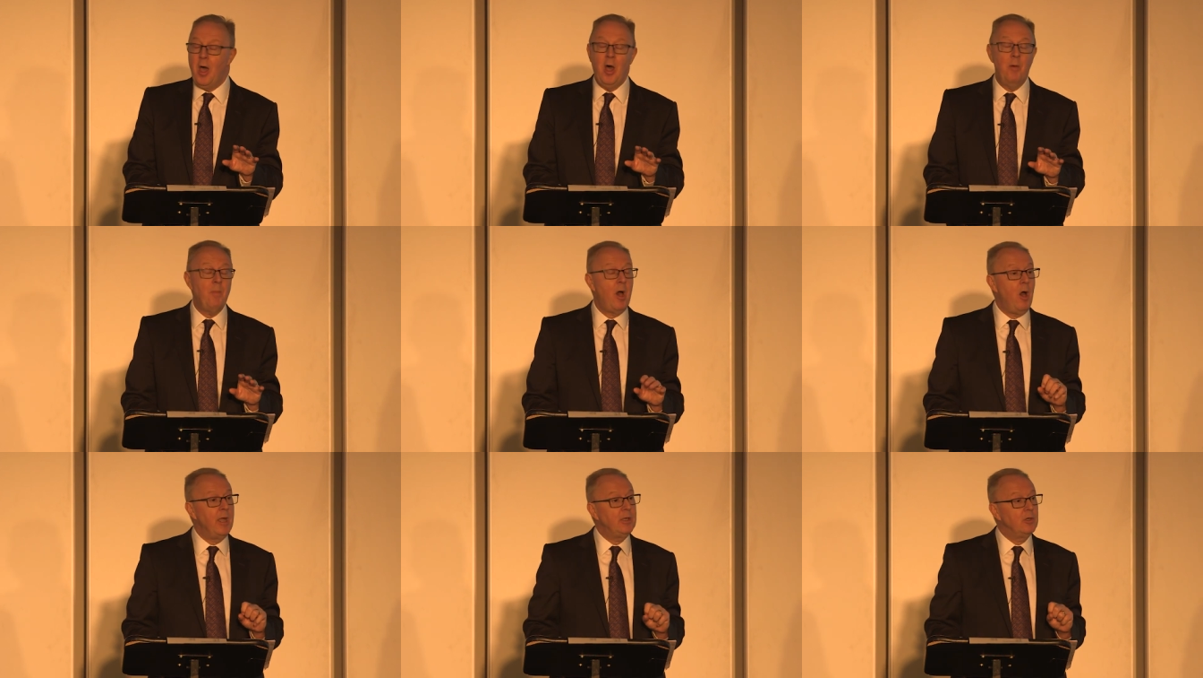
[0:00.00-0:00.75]

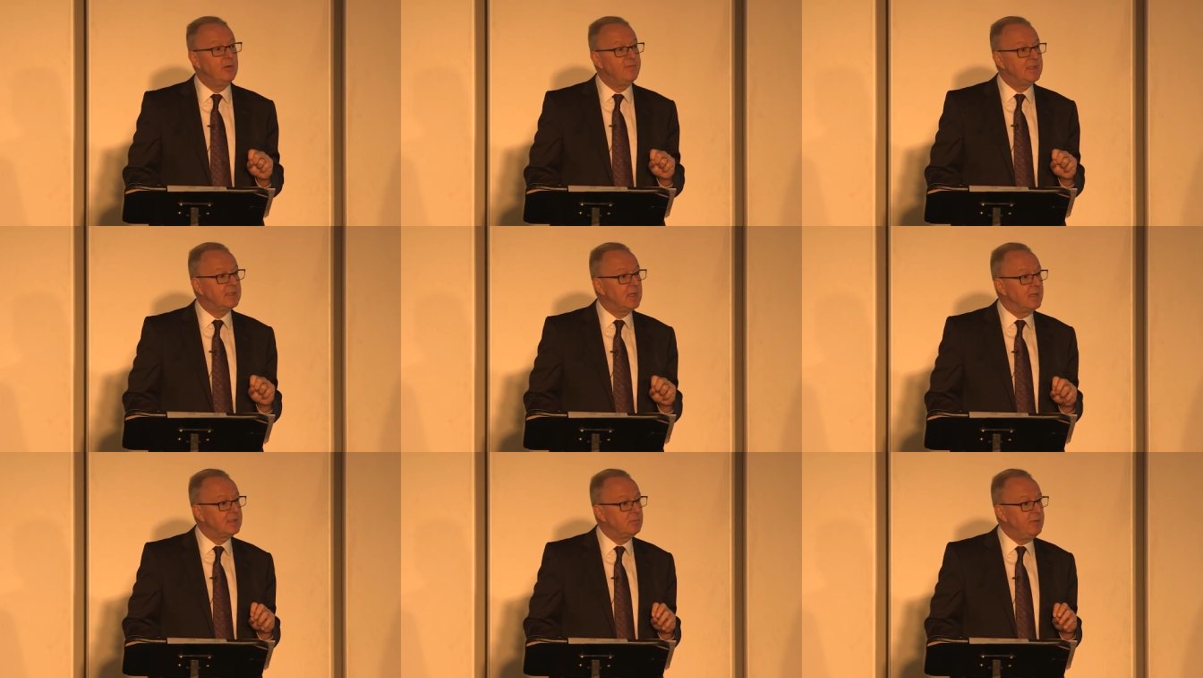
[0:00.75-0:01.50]
I could have
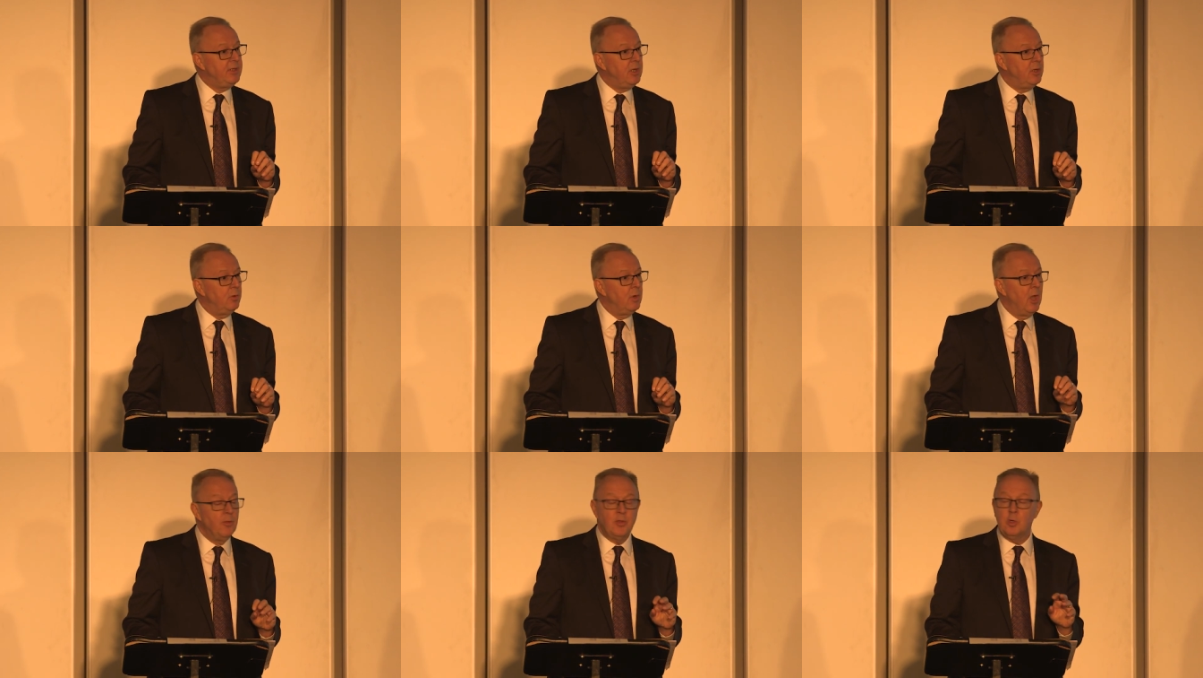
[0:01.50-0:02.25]
discussed with you
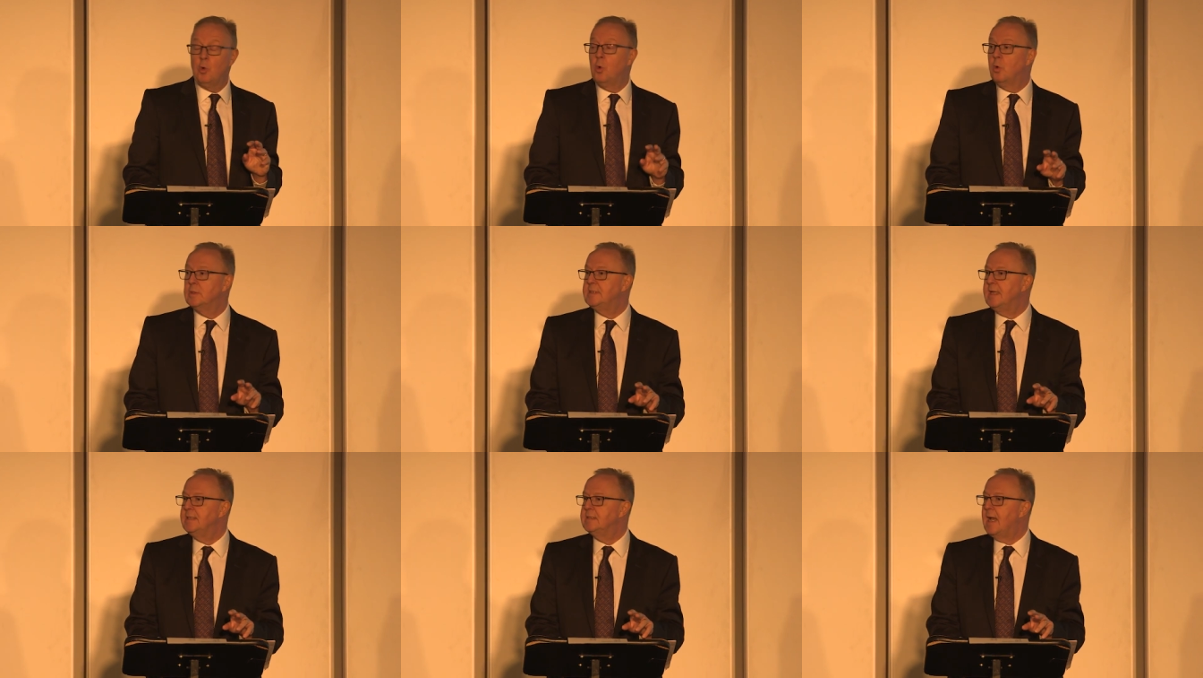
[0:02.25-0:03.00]
the
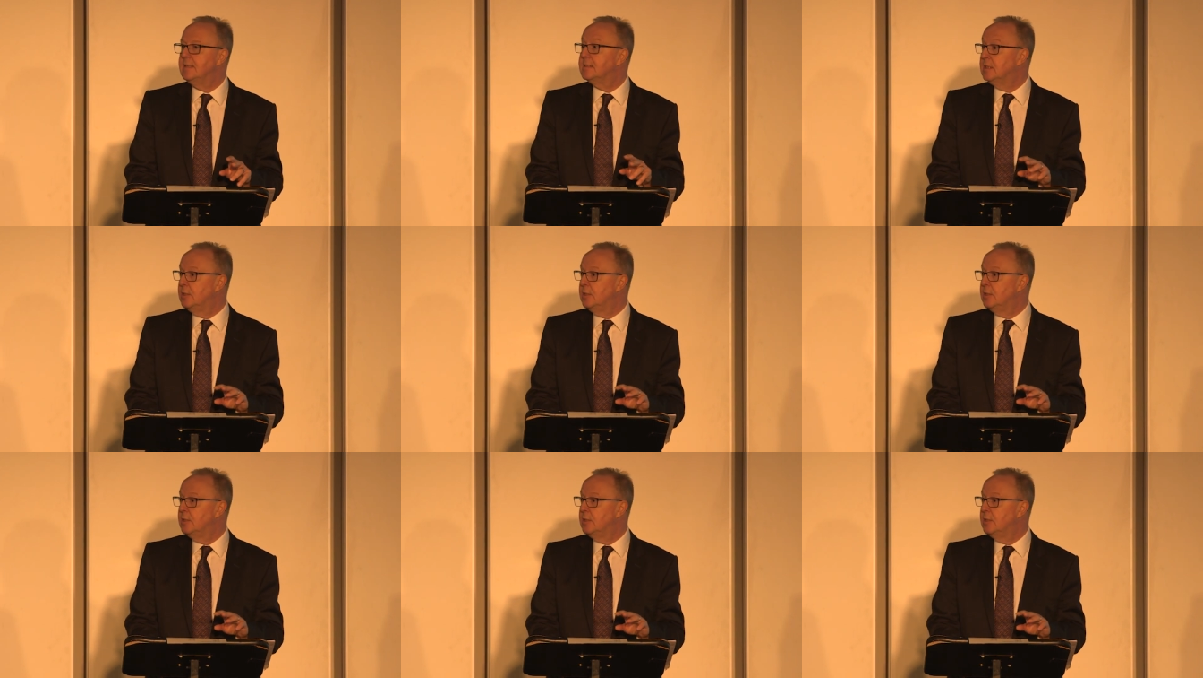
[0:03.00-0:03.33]
causes and